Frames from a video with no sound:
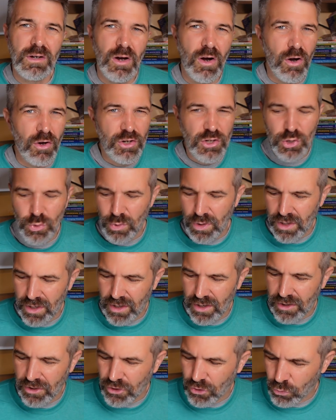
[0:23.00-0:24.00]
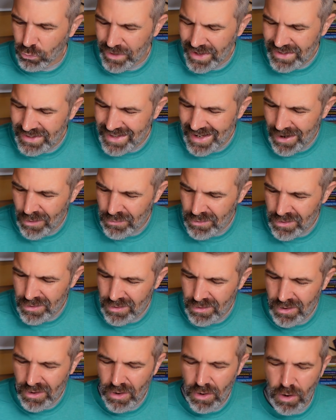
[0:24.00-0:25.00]
Are you a grid counter?
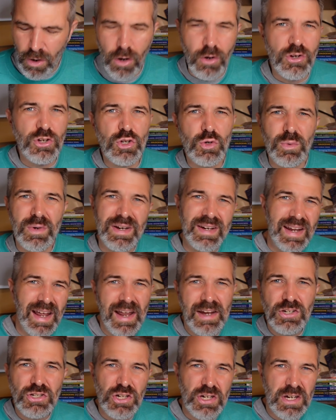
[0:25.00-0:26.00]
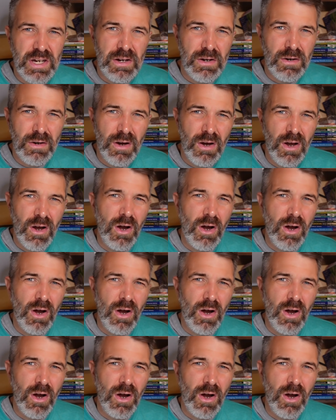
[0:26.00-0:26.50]
Are you an engineer?